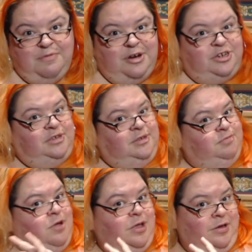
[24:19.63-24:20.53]
which is
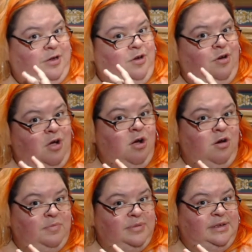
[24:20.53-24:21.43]
what your
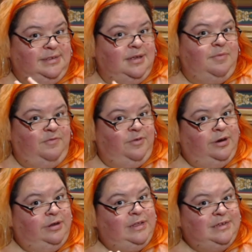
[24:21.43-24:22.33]
arm is up for
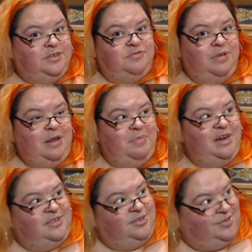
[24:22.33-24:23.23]
at least 20
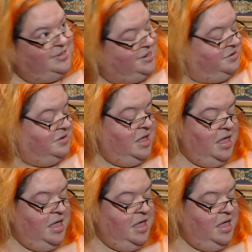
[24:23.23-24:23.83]
minutes or so.